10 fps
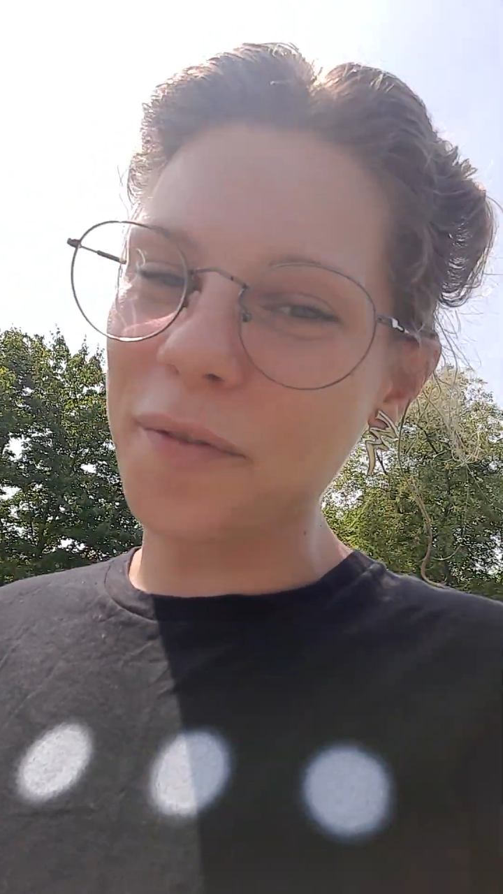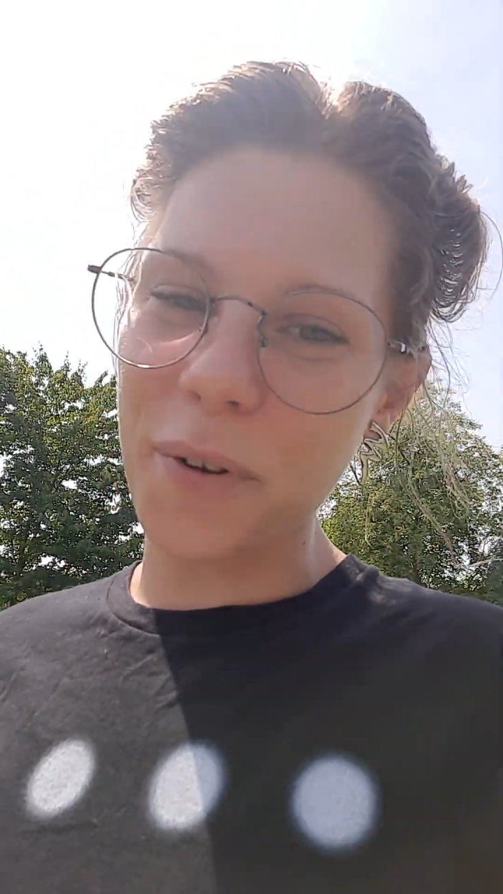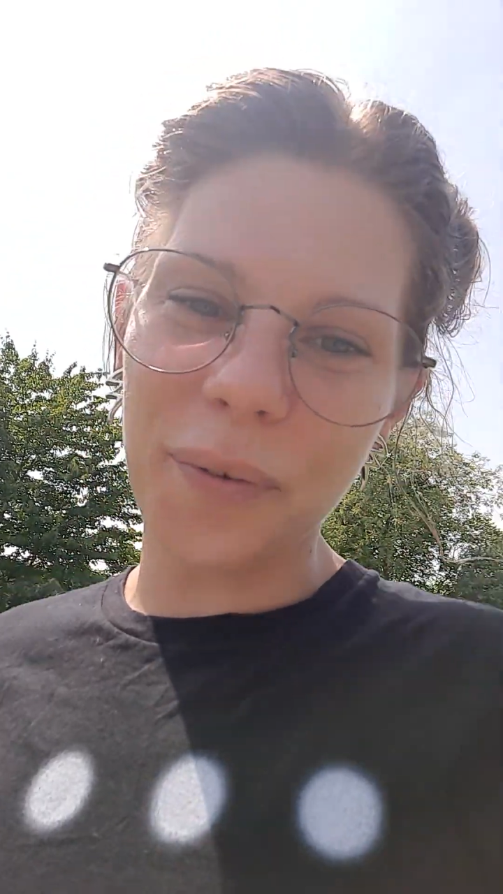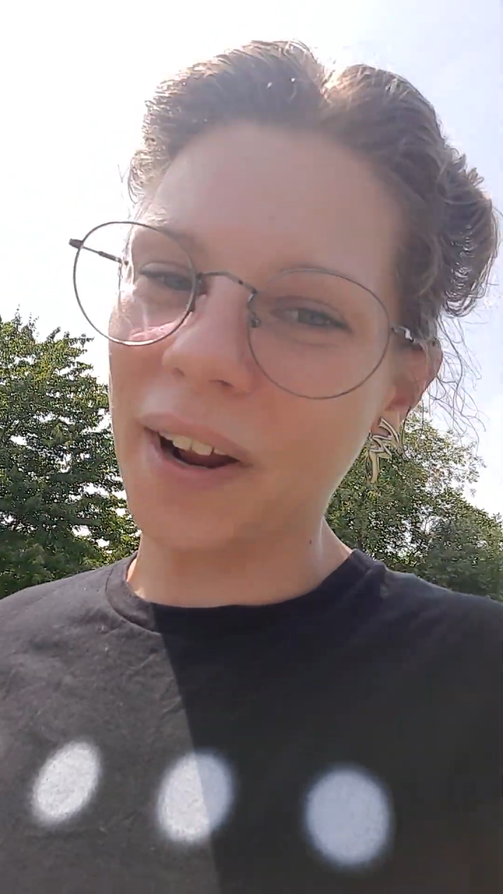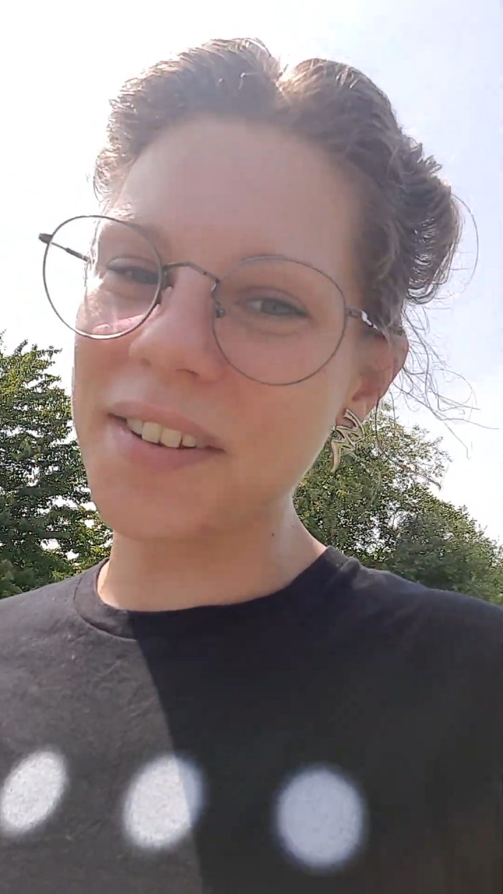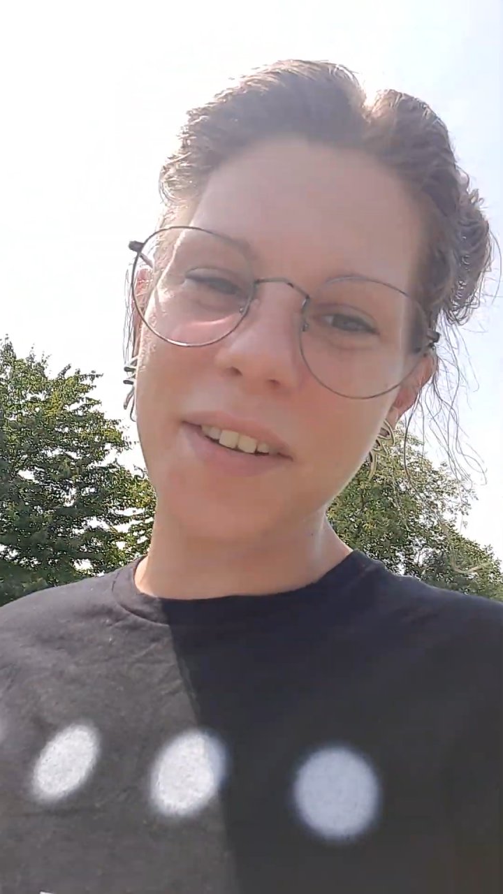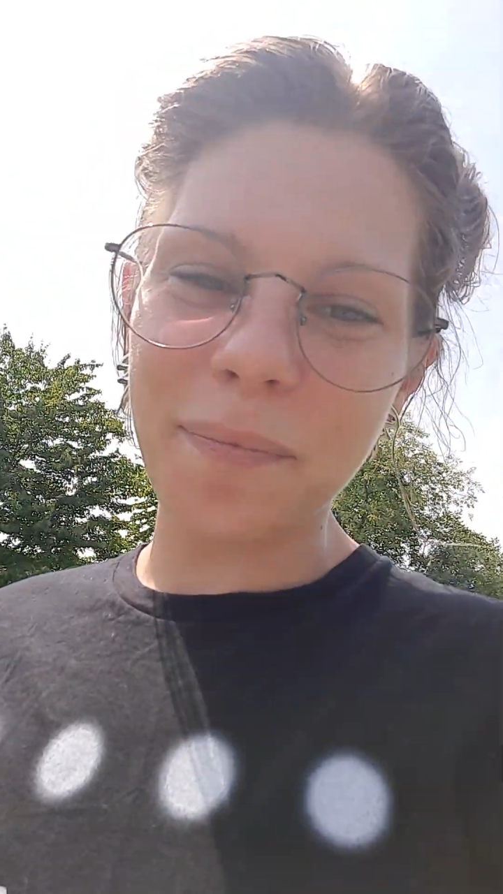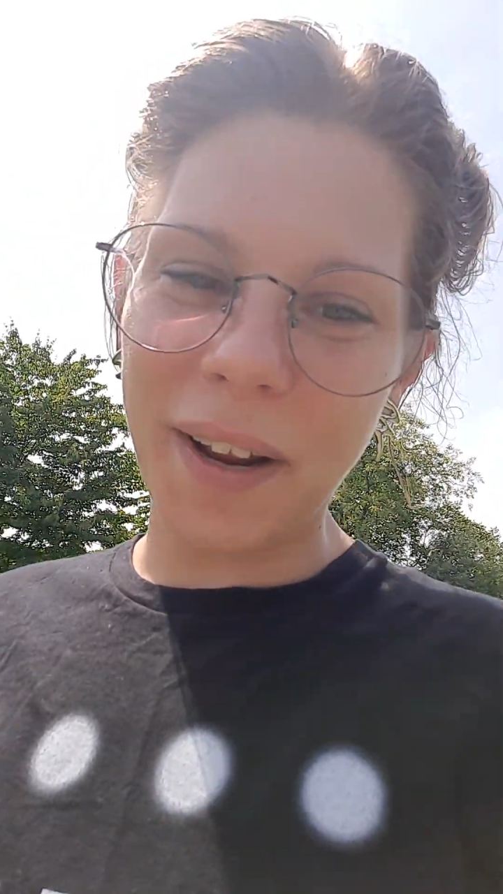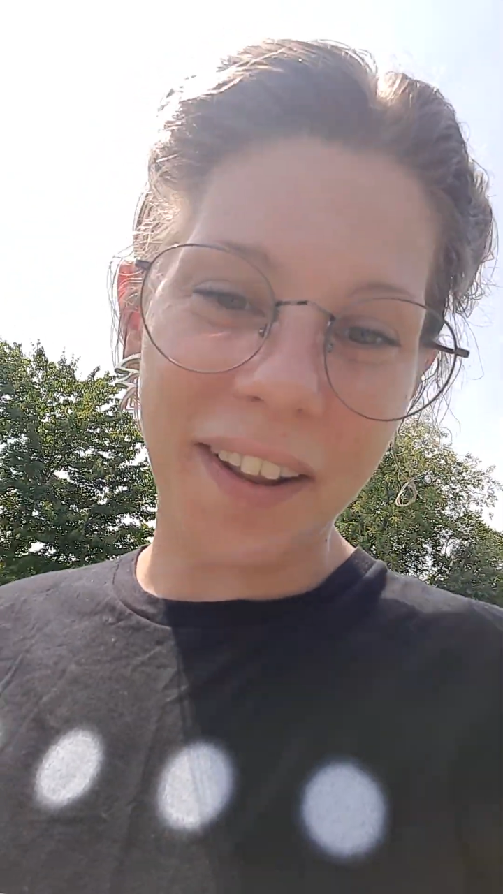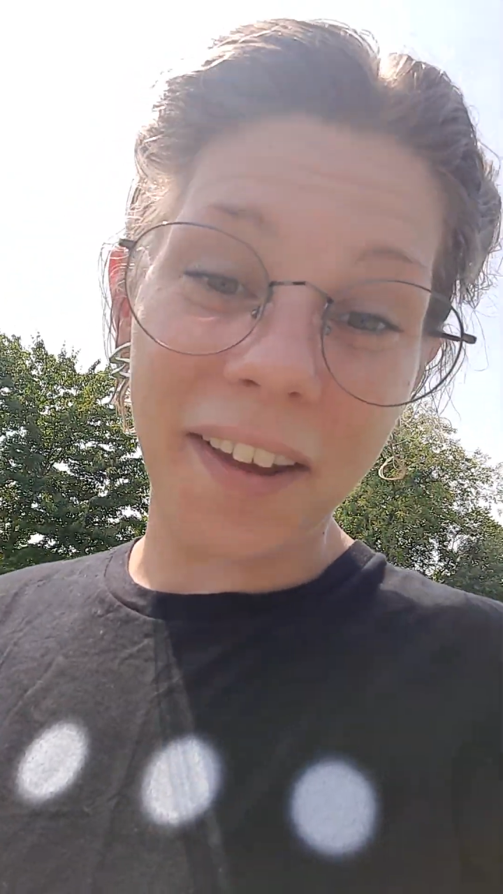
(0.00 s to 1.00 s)
for the rest
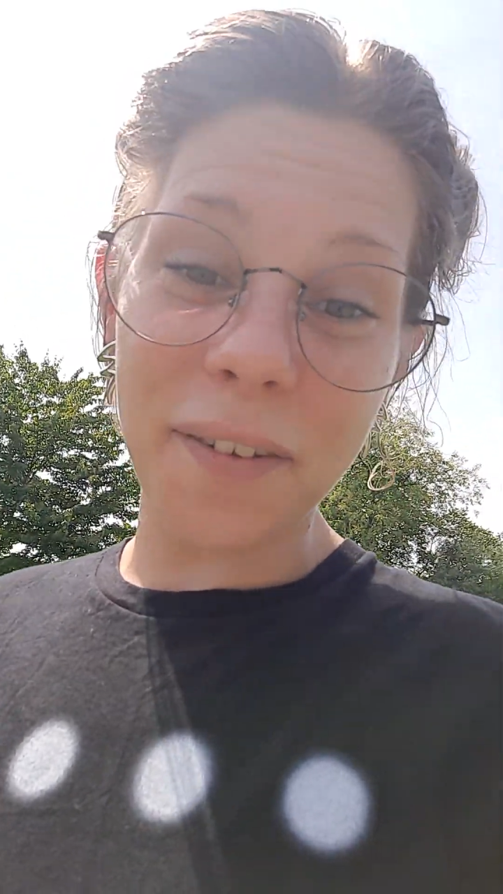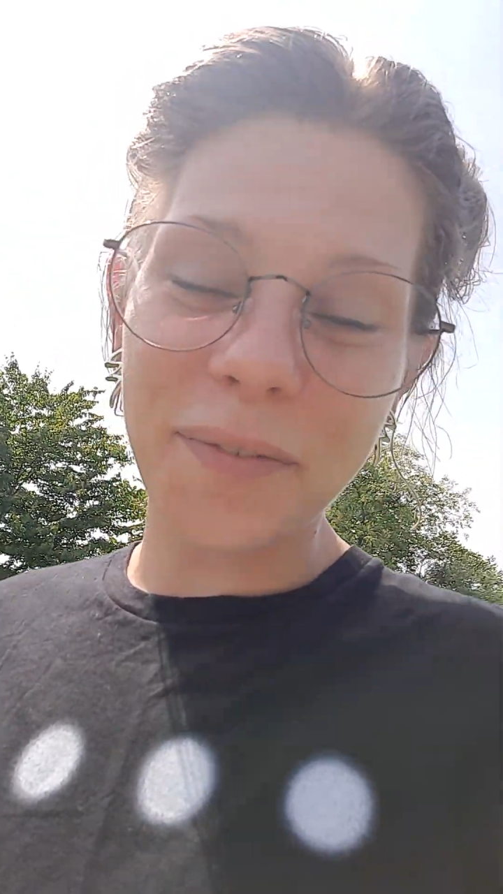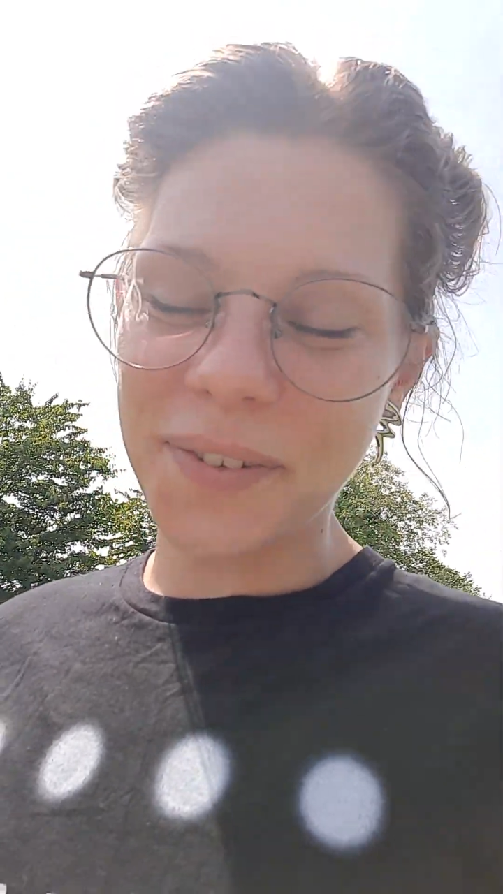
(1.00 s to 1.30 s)
of my life.